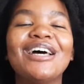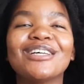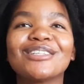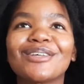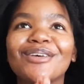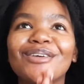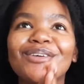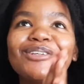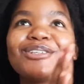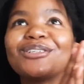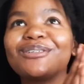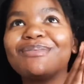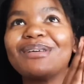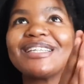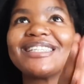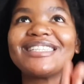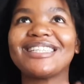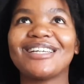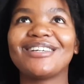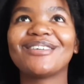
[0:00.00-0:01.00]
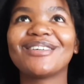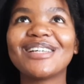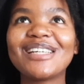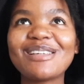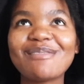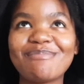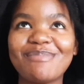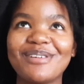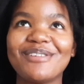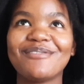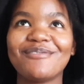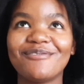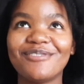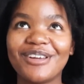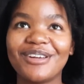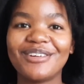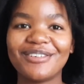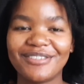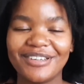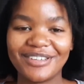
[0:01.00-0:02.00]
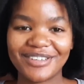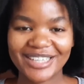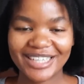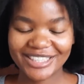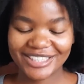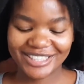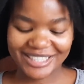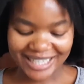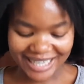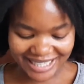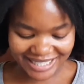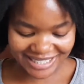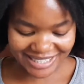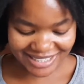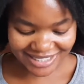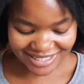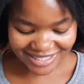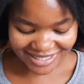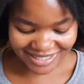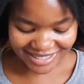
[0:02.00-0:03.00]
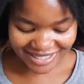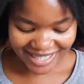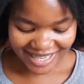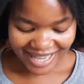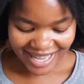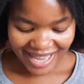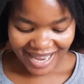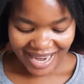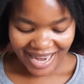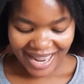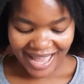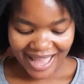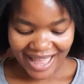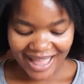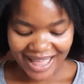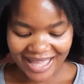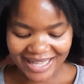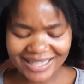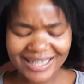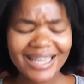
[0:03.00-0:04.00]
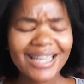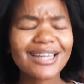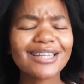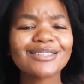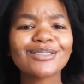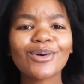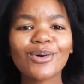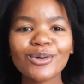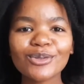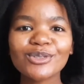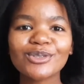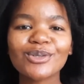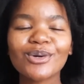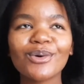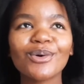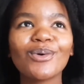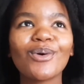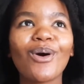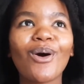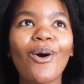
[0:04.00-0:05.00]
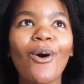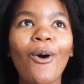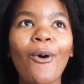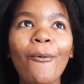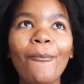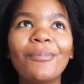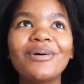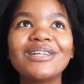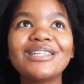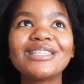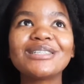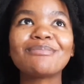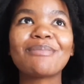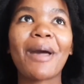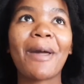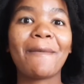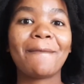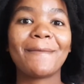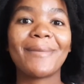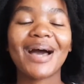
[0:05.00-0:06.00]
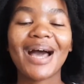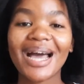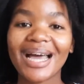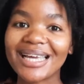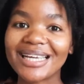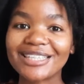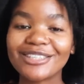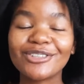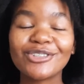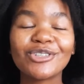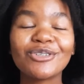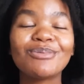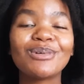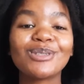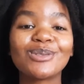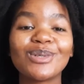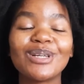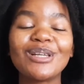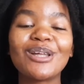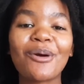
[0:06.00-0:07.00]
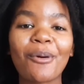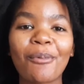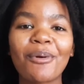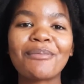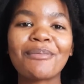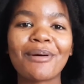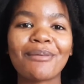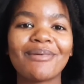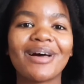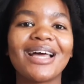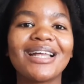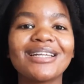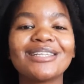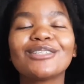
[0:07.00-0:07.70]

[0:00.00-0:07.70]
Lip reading: So YouTube has generally been very, very educational, and it has also opened my mind. YouTube has really opened my mind.